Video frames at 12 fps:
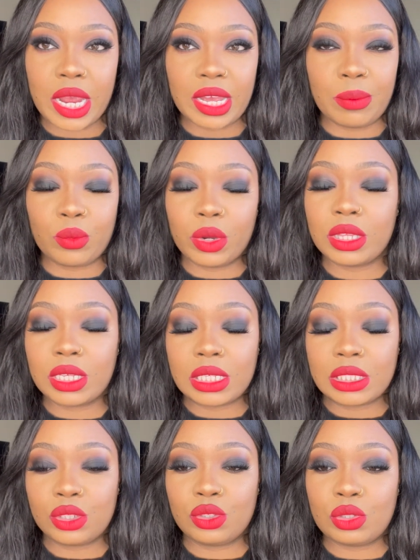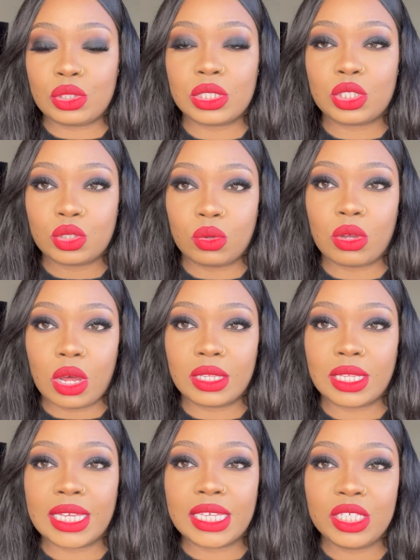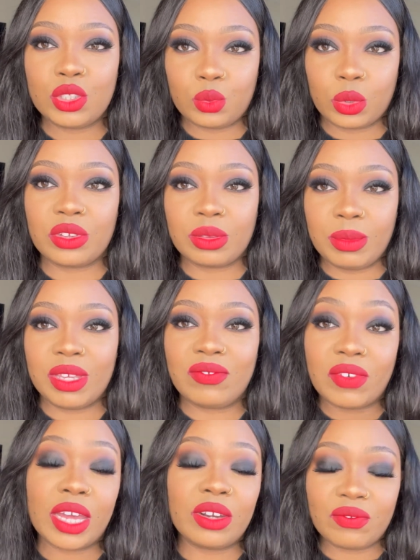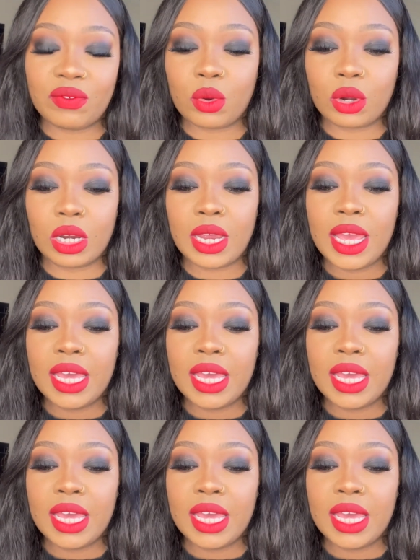I'm willing to continue to show God that he's worth me fighting for.